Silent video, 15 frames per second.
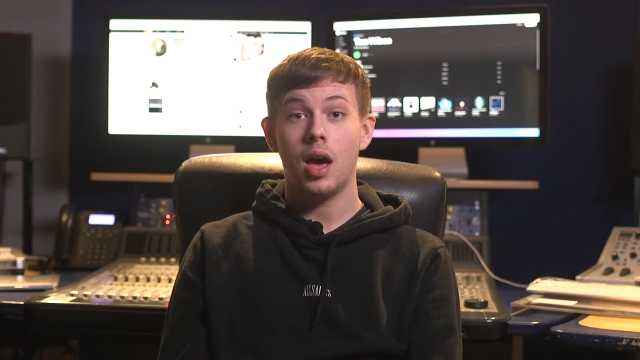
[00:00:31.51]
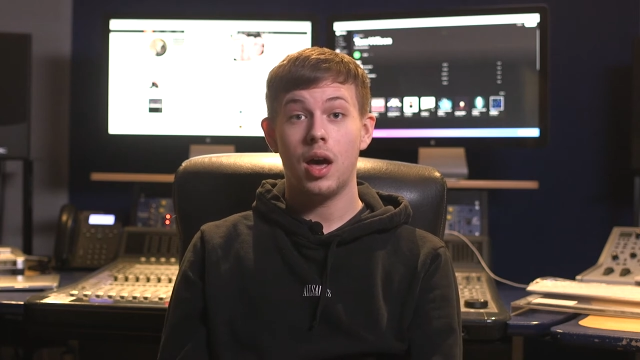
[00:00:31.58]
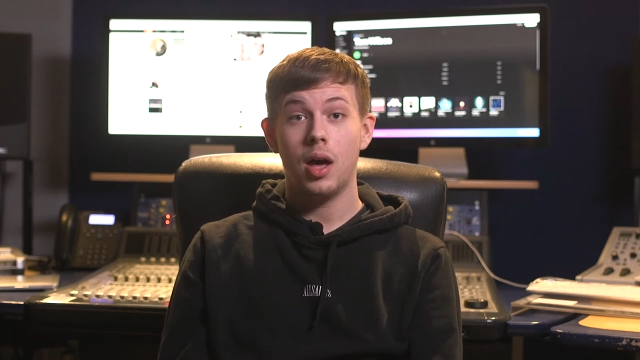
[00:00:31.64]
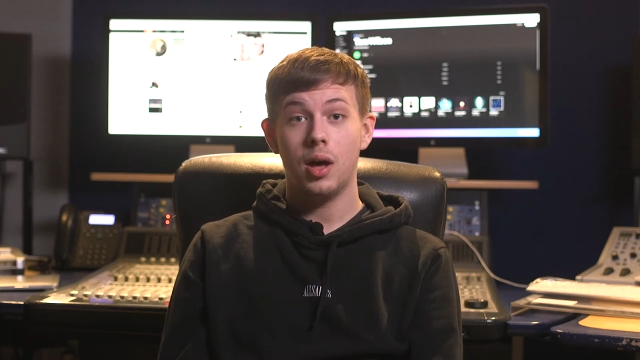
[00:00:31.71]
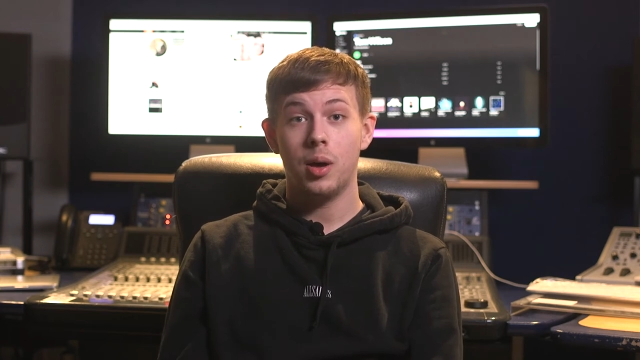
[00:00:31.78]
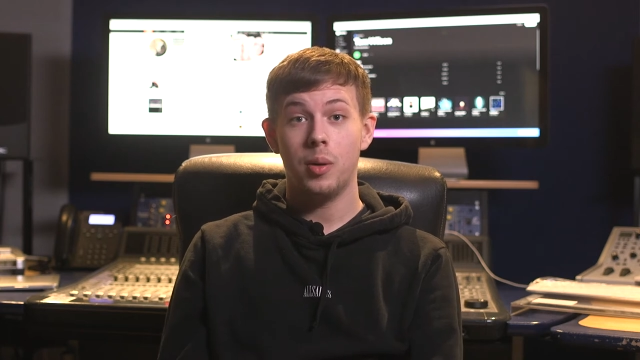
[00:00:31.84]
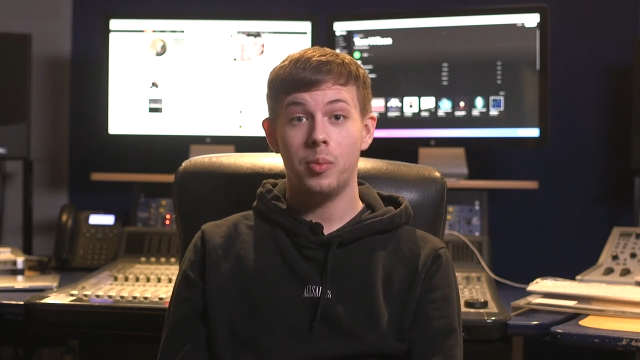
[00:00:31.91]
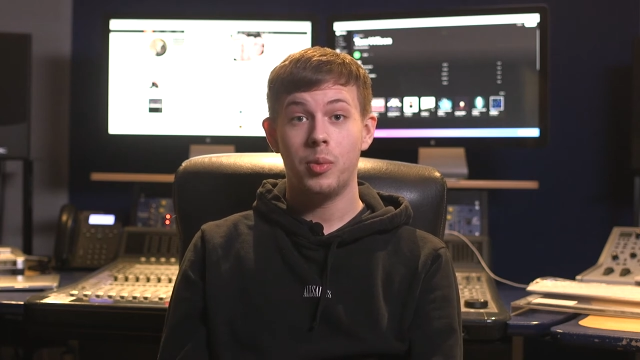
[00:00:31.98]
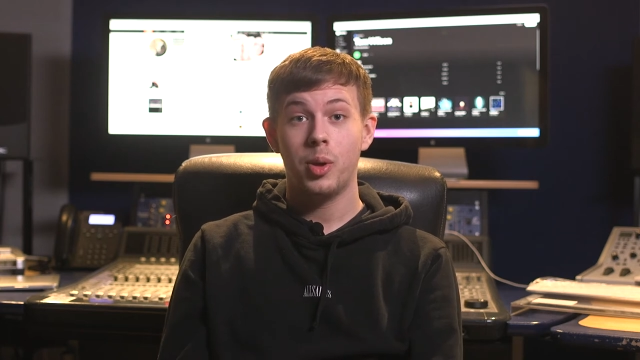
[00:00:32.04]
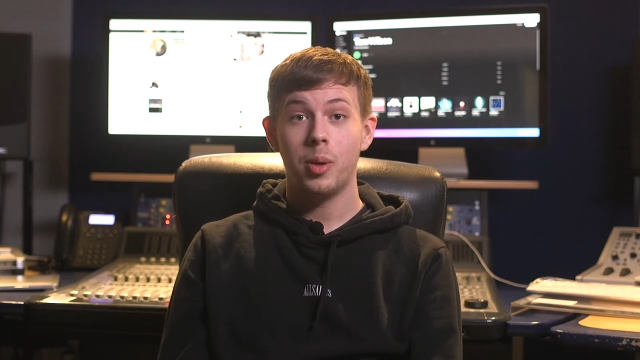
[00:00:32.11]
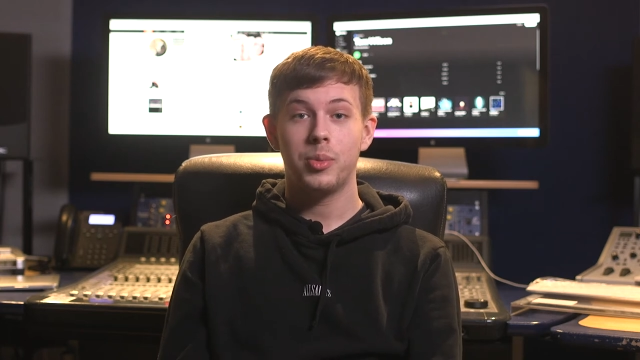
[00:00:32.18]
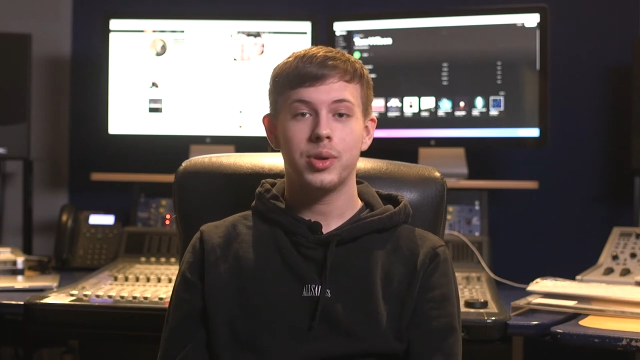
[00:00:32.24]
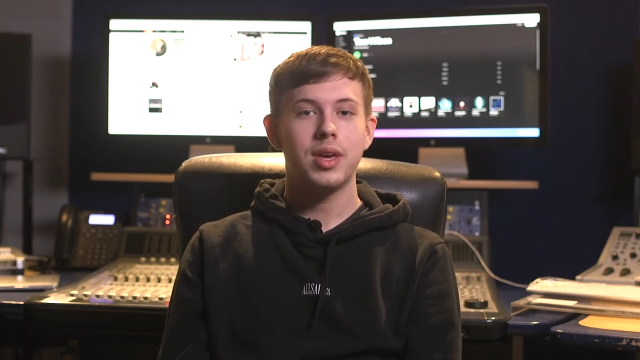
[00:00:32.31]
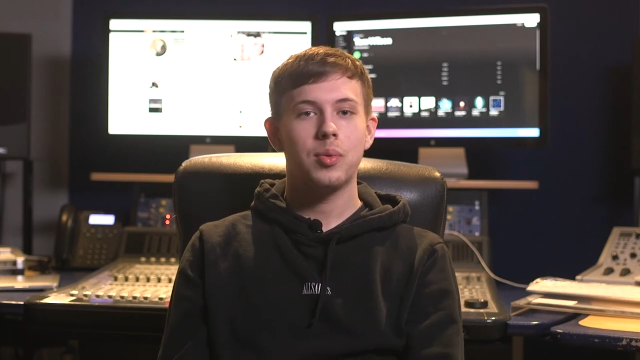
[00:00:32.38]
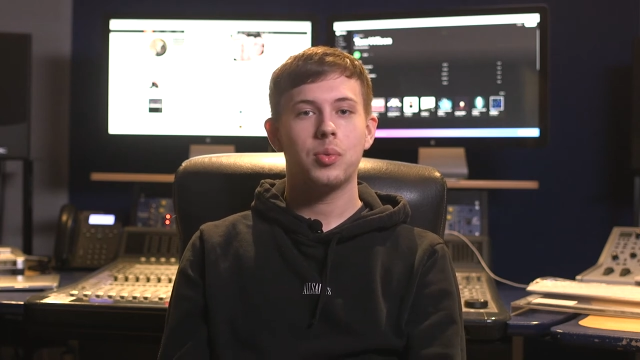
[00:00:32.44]
But
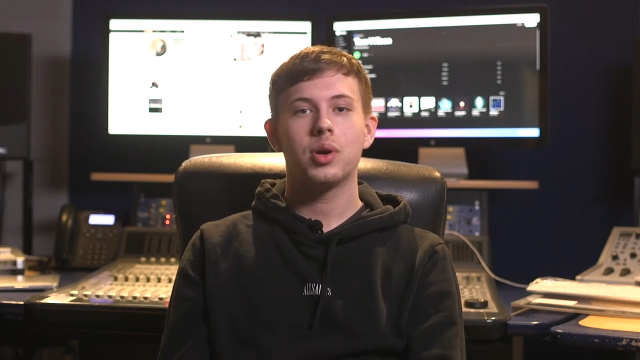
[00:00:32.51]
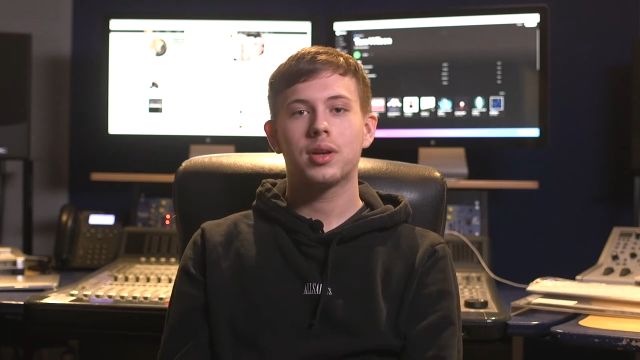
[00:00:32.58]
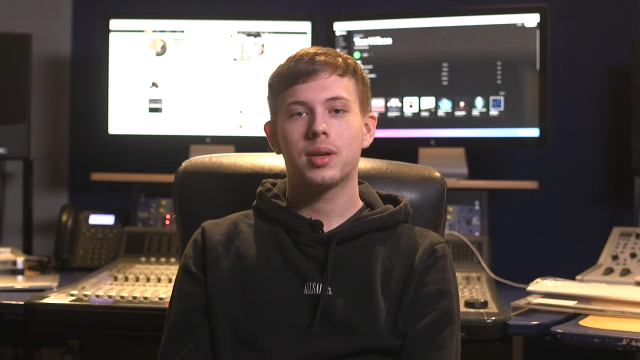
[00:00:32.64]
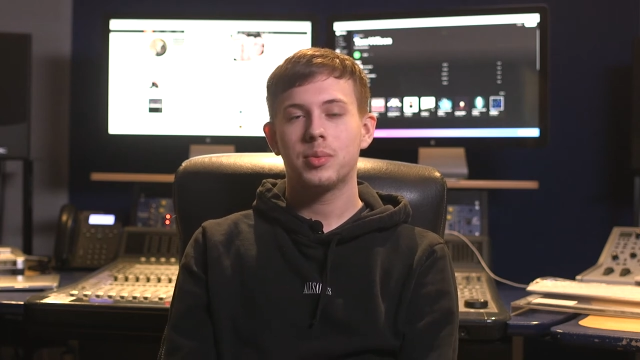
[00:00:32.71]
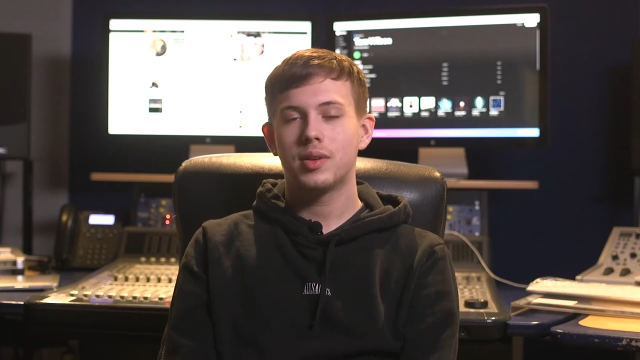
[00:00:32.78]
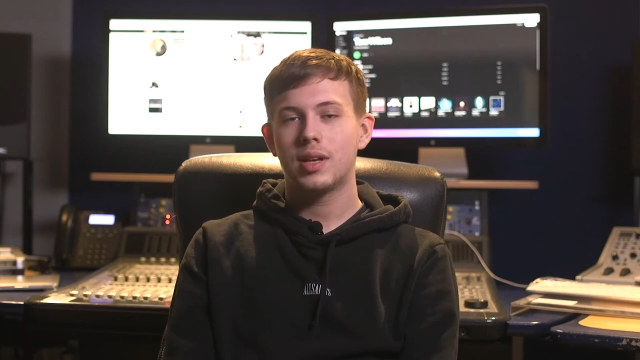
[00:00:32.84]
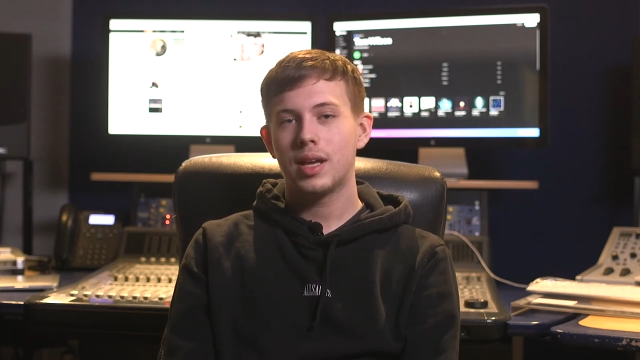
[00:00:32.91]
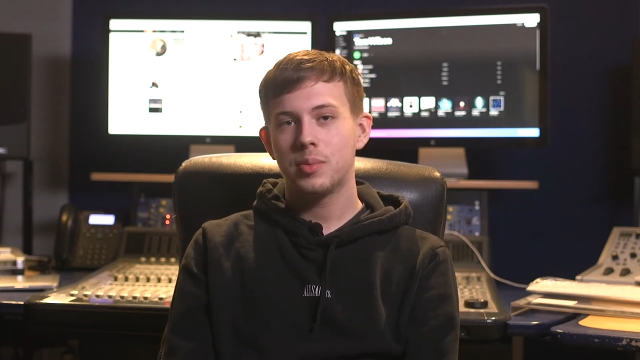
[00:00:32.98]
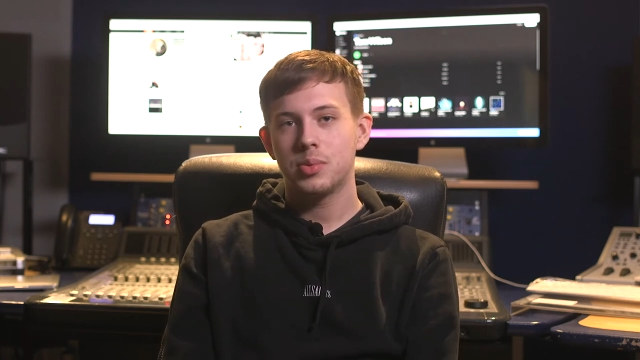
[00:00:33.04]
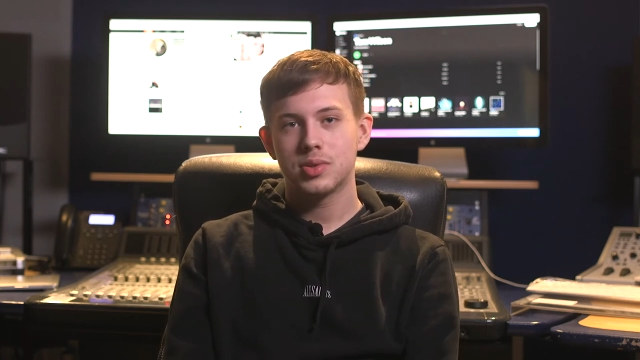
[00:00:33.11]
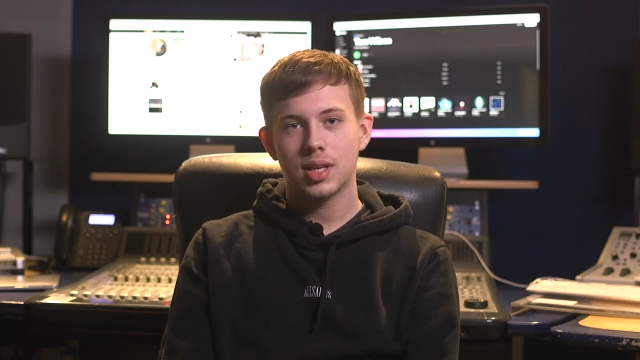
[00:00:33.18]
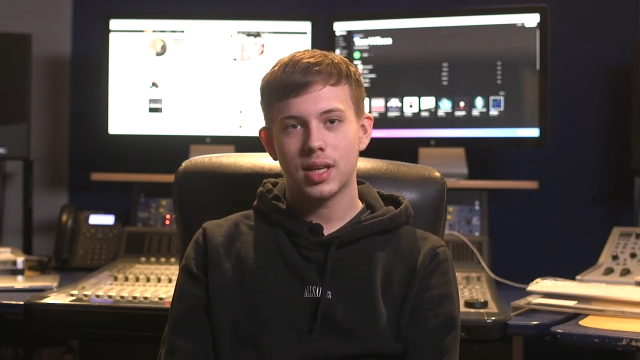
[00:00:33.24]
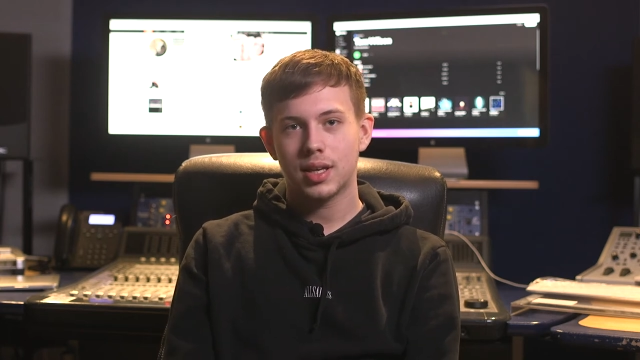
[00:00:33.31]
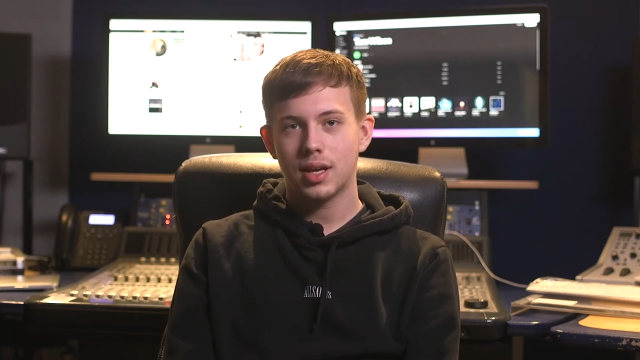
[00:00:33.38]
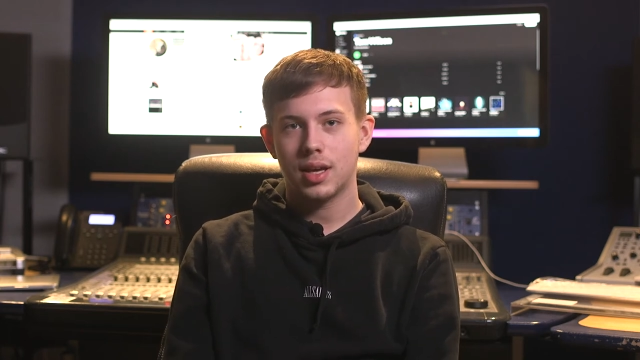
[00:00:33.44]
yeah, working with labels like